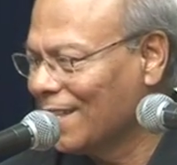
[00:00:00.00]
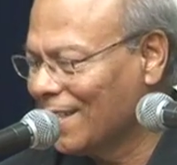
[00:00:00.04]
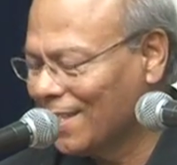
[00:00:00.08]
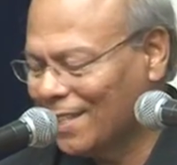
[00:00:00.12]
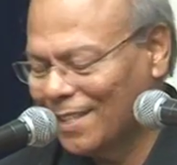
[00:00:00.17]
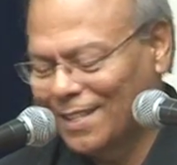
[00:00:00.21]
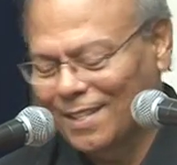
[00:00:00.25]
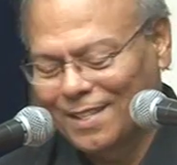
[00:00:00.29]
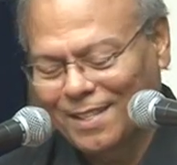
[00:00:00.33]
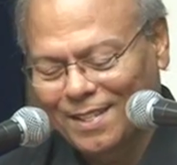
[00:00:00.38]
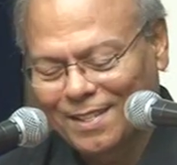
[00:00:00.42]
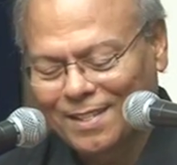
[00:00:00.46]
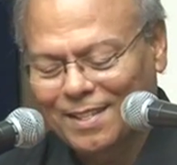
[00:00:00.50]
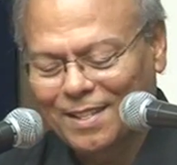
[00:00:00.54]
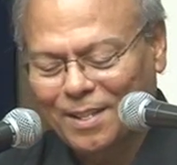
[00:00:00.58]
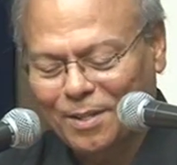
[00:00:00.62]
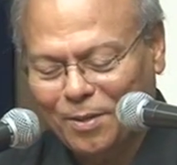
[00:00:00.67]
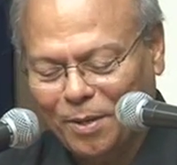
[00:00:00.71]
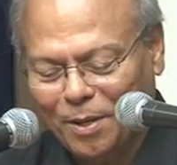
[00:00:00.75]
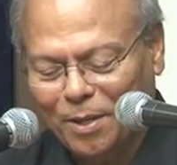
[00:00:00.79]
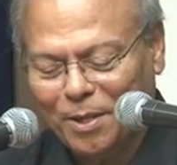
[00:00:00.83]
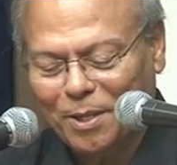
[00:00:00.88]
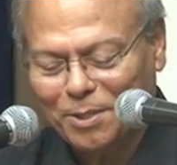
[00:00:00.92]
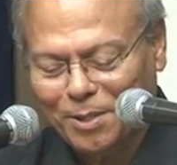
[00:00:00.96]
I, I
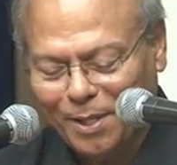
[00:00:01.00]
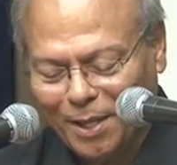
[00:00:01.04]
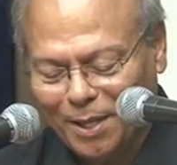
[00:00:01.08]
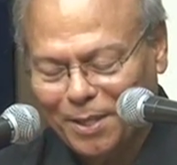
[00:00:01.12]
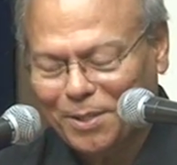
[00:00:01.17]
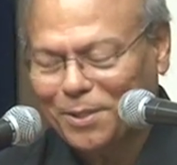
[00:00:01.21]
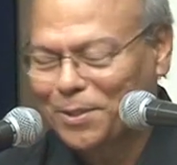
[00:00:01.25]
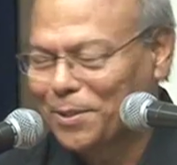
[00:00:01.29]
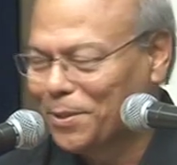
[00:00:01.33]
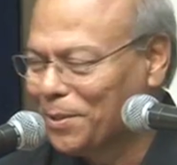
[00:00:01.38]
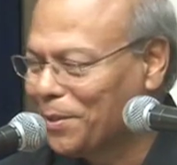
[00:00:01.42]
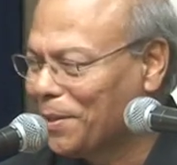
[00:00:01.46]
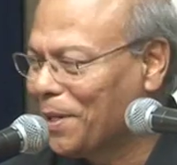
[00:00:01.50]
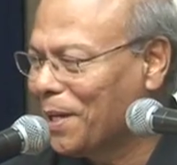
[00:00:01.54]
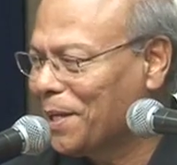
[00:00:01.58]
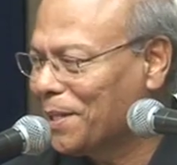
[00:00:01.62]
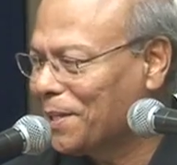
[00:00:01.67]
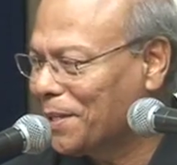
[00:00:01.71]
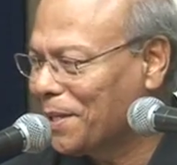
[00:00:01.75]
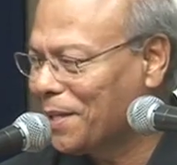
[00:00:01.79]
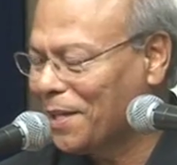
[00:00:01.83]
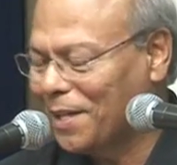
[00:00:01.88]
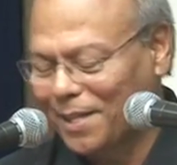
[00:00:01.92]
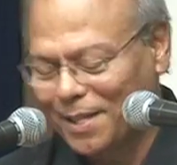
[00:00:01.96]
congratulate you
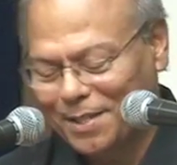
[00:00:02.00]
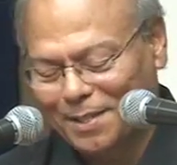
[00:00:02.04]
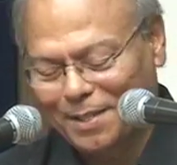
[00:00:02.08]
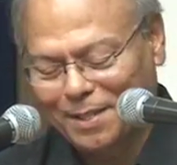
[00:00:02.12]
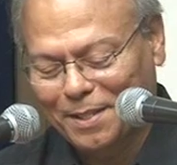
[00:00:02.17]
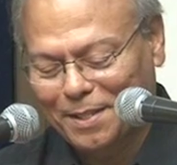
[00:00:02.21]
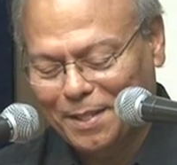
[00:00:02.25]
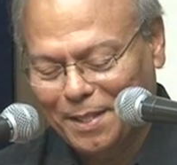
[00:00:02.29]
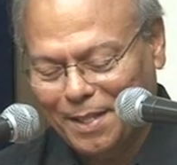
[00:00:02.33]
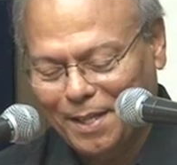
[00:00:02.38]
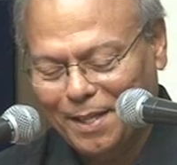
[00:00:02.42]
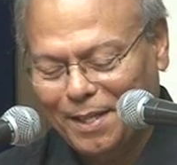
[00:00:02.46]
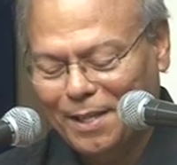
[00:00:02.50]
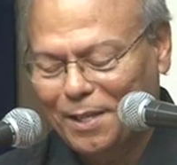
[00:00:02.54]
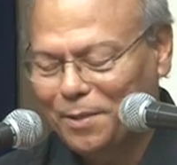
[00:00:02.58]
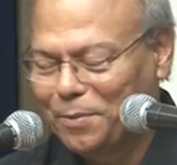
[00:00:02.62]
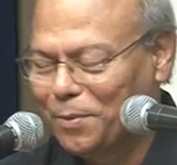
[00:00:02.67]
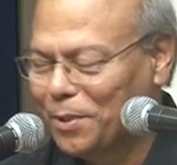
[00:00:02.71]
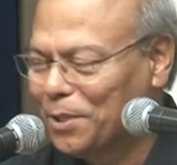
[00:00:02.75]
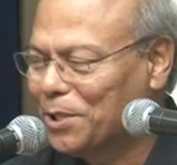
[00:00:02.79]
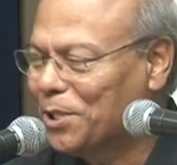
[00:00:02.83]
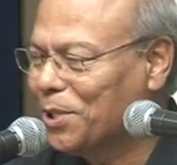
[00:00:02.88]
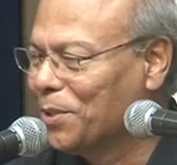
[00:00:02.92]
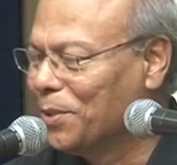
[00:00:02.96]
and, and really
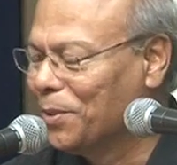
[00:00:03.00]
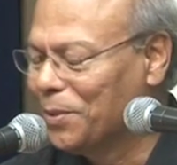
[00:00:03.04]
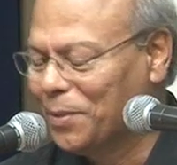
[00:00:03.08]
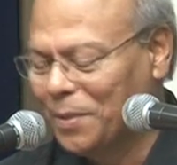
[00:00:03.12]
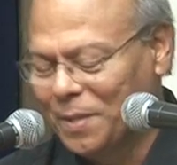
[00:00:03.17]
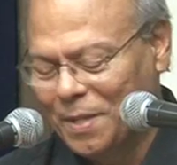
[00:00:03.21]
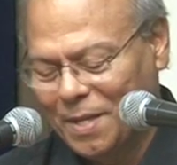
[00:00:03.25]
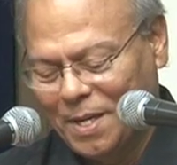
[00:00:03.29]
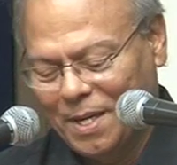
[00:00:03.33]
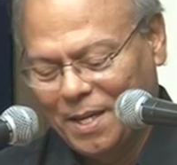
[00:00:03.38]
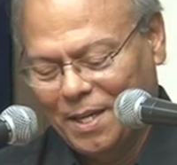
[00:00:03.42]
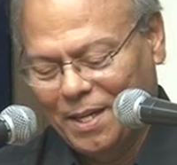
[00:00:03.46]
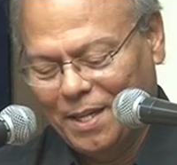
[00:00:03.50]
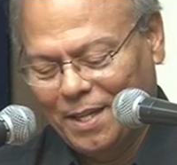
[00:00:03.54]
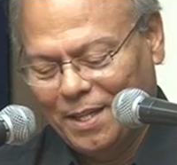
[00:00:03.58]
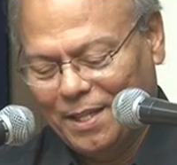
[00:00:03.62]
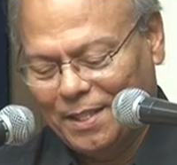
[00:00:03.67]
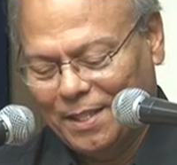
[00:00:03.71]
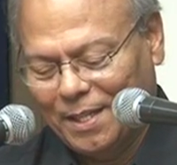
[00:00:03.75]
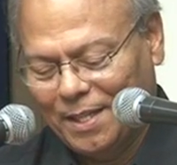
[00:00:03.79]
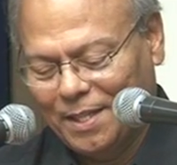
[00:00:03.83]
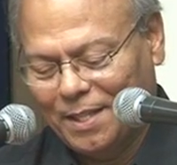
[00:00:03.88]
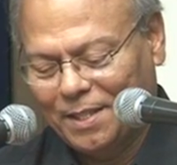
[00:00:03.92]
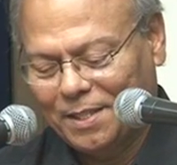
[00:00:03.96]
wish you
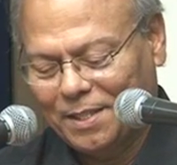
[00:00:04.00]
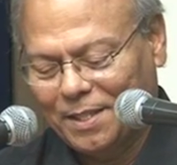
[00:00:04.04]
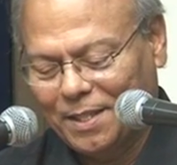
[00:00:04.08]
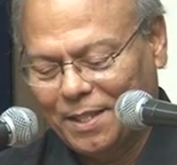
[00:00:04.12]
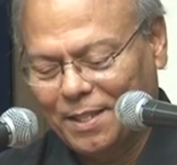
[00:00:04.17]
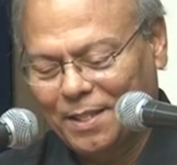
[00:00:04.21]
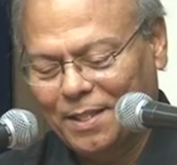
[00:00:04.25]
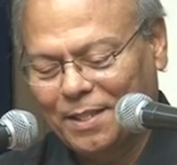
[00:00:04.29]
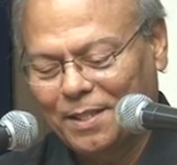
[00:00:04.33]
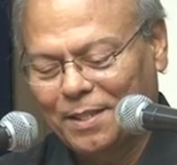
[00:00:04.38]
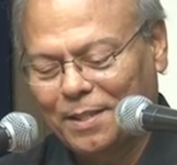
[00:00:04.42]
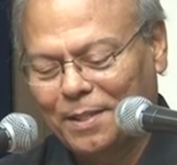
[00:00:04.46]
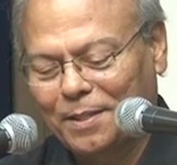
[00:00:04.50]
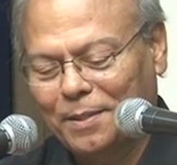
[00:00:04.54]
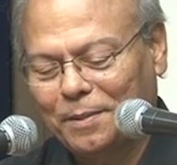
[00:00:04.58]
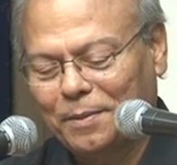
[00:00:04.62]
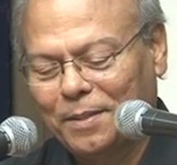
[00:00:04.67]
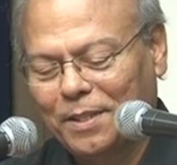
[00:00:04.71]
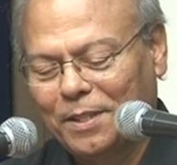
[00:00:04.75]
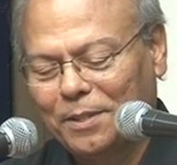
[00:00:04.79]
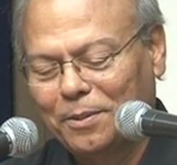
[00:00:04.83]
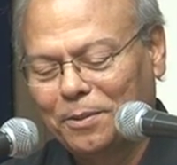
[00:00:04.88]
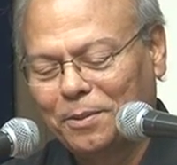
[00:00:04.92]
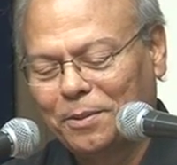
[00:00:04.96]

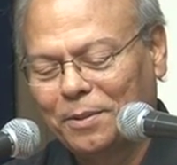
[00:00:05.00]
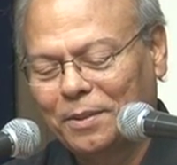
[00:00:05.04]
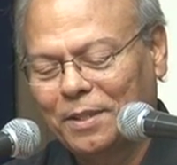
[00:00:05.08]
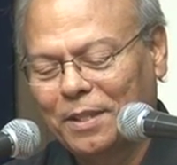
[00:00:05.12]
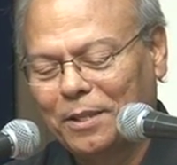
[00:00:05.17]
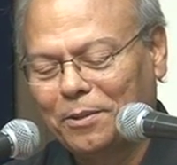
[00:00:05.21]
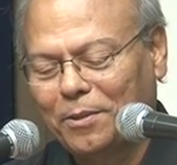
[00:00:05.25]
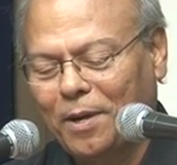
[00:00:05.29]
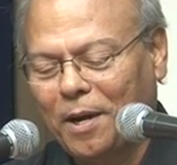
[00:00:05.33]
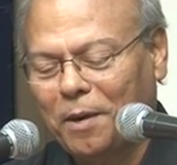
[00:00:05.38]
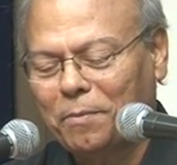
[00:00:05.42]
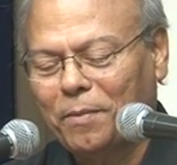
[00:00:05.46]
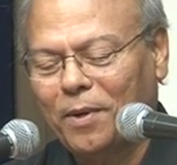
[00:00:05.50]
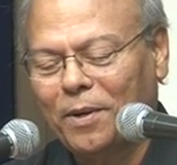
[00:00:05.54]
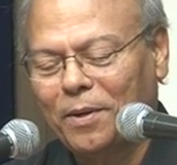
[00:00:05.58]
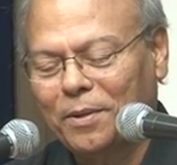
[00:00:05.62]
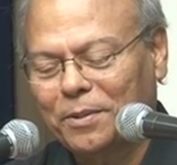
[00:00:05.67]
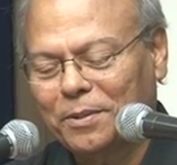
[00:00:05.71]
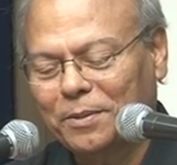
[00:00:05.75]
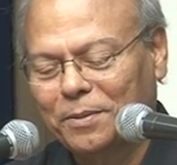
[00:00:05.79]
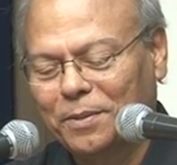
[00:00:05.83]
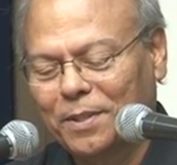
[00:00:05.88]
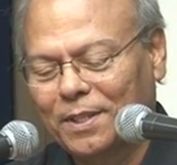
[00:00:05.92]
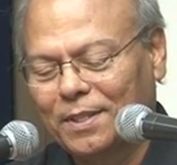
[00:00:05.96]
that uh, you, you come
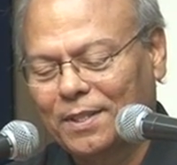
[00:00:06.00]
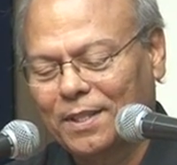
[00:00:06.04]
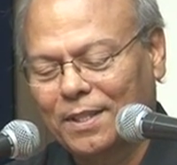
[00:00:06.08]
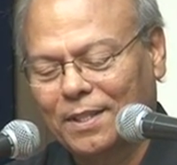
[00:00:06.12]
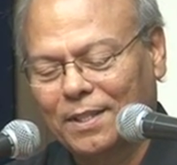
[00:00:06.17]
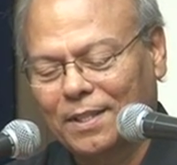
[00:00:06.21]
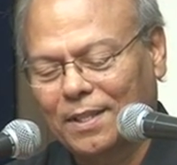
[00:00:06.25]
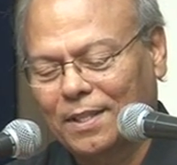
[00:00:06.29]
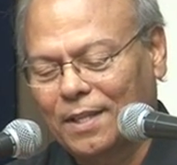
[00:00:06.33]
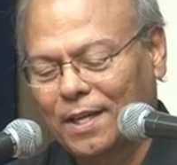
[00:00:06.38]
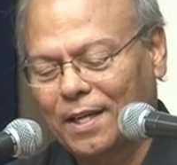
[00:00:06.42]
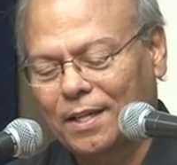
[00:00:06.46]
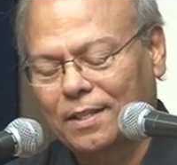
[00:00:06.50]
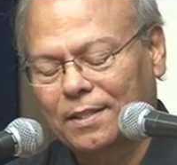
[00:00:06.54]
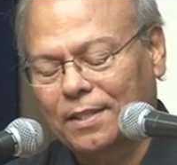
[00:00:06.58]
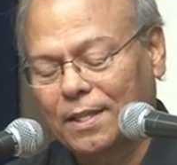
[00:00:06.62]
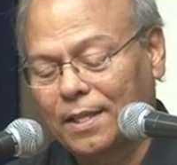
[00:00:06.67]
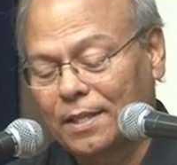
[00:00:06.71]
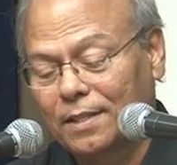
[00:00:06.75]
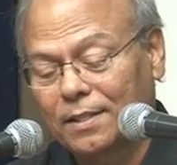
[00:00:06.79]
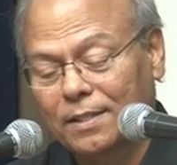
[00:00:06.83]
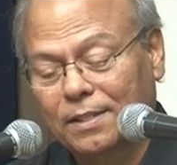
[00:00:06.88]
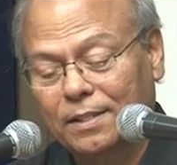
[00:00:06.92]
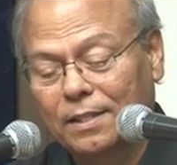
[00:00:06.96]
out with uh, great
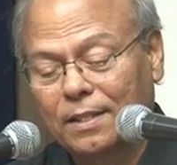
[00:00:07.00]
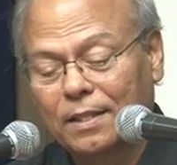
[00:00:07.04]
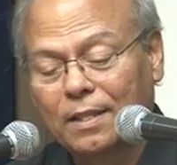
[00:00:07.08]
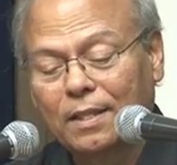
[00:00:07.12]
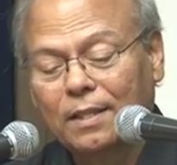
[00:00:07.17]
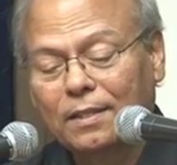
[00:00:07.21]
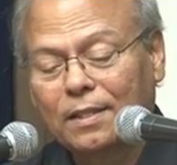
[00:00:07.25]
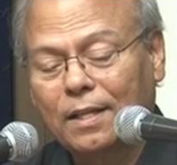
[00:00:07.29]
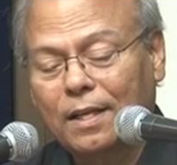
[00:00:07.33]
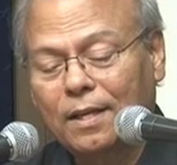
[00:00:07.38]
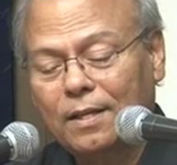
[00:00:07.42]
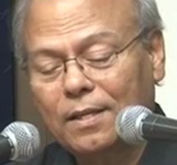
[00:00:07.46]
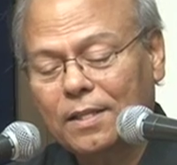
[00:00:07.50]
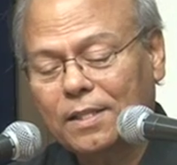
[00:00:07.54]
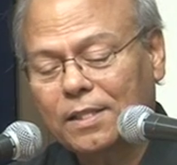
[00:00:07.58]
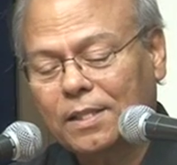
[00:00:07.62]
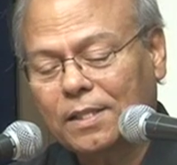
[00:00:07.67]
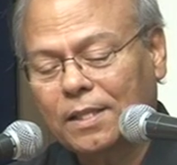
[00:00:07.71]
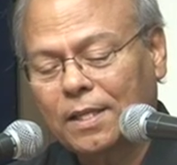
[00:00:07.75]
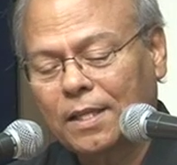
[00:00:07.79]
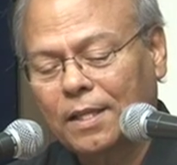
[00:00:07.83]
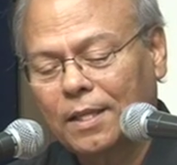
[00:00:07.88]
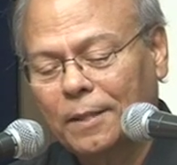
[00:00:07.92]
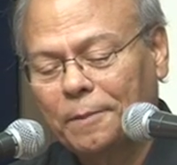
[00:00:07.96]
things. The
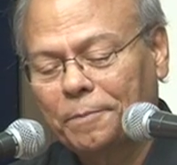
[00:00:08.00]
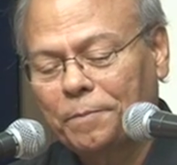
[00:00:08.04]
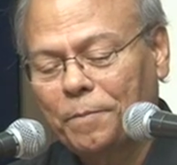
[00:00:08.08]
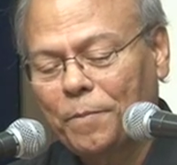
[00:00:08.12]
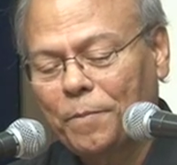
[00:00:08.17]
last